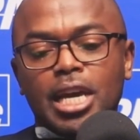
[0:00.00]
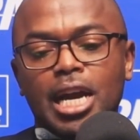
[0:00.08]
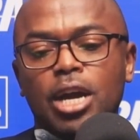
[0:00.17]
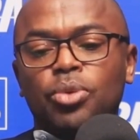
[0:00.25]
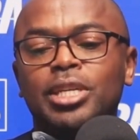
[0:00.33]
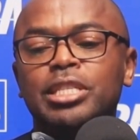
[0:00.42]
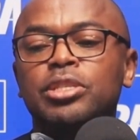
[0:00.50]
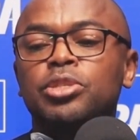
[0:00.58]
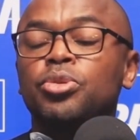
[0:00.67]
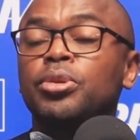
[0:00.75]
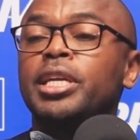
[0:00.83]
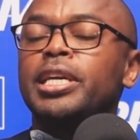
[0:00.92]
How does
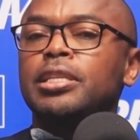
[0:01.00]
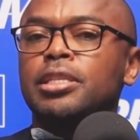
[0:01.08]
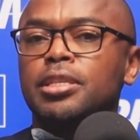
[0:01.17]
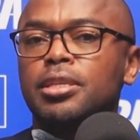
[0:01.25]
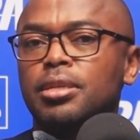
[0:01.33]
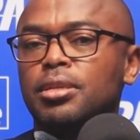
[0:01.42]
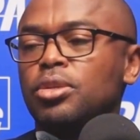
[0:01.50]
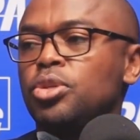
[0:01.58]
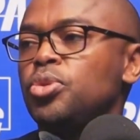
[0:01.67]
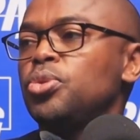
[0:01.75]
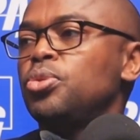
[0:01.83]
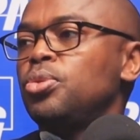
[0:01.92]
it relate
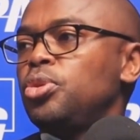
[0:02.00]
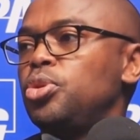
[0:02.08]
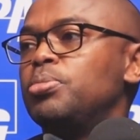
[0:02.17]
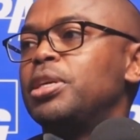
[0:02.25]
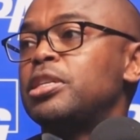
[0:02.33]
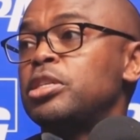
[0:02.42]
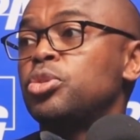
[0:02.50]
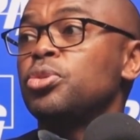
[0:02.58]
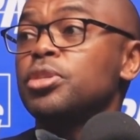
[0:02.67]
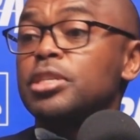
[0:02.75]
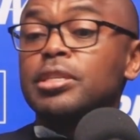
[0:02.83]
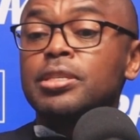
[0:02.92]
to human
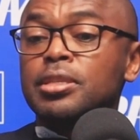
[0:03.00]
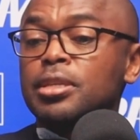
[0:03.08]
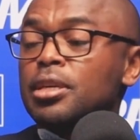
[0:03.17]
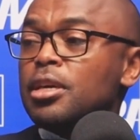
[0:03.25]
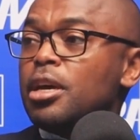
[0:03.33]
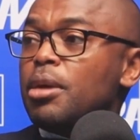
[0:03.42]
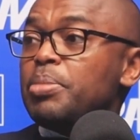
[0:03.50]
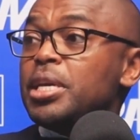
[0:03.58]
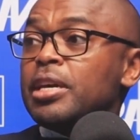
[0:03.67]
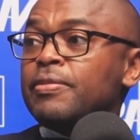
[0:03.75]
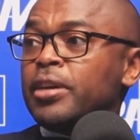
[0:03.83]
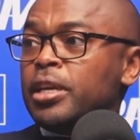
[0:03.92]
resources
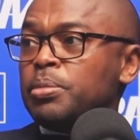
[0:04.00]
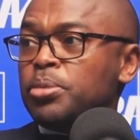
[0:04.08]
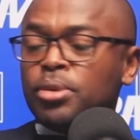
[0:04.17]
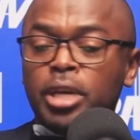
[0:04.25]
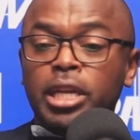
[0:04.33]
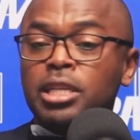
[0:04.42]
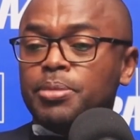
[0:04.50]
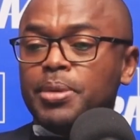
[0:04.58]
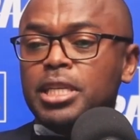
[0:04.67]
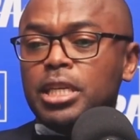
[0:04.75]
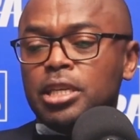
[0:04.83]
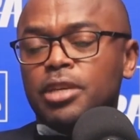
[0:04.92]
being available? And
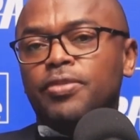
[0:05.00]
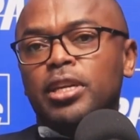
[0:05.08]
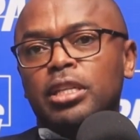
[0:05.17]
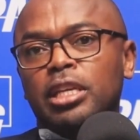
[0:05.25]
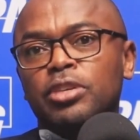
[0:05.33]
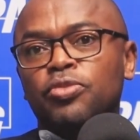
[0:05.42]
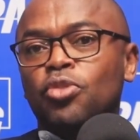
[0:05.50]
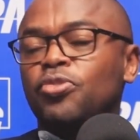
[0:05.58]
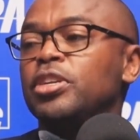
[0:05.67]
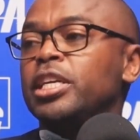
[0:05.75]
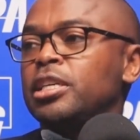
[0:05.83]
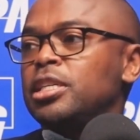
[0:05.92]
especially given the
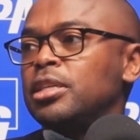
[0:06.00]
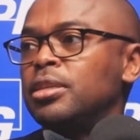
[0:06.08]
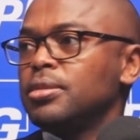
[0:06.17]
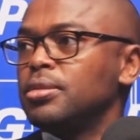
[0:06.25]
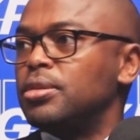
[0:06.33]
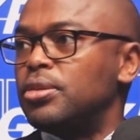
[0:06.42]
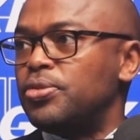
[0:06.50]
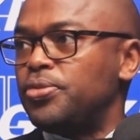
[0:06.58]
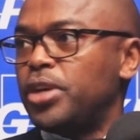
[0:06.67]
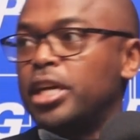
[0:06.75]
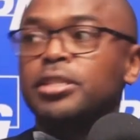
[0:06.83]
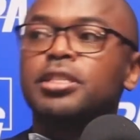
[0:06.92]
devolved nature
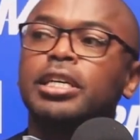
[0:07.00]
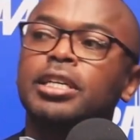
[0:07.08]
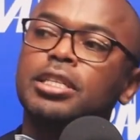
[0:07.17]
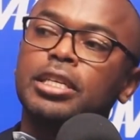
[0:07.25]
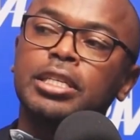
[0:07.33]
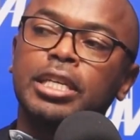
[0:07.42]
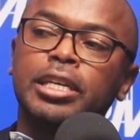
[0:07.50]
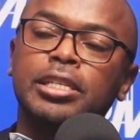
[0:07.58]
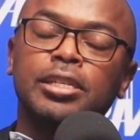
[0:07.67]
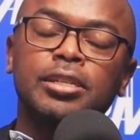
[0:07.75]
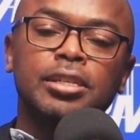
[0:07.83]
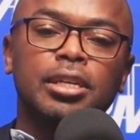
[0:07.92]
of health sector in
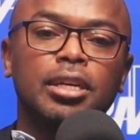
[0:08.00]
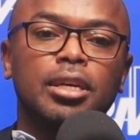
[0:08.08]
Kenya,